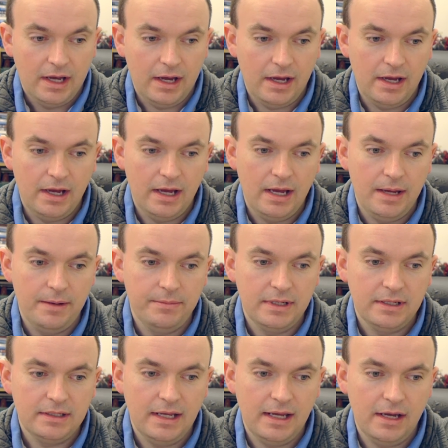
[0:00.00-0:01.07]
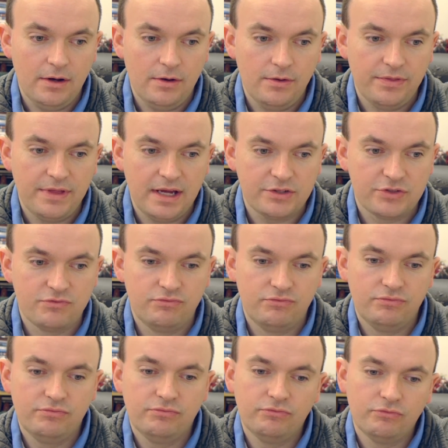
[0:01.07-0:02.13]
Now that's
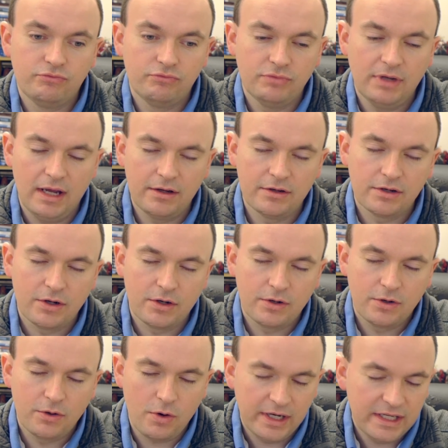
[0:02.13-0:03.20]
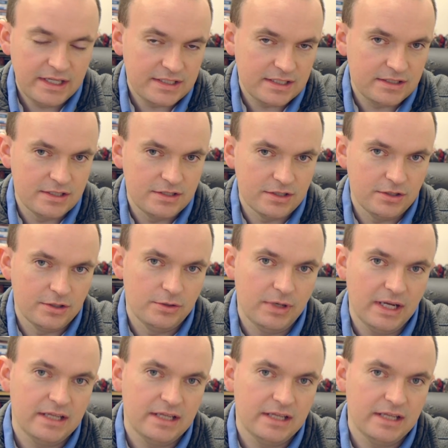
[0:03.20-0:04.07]
quite easy to do.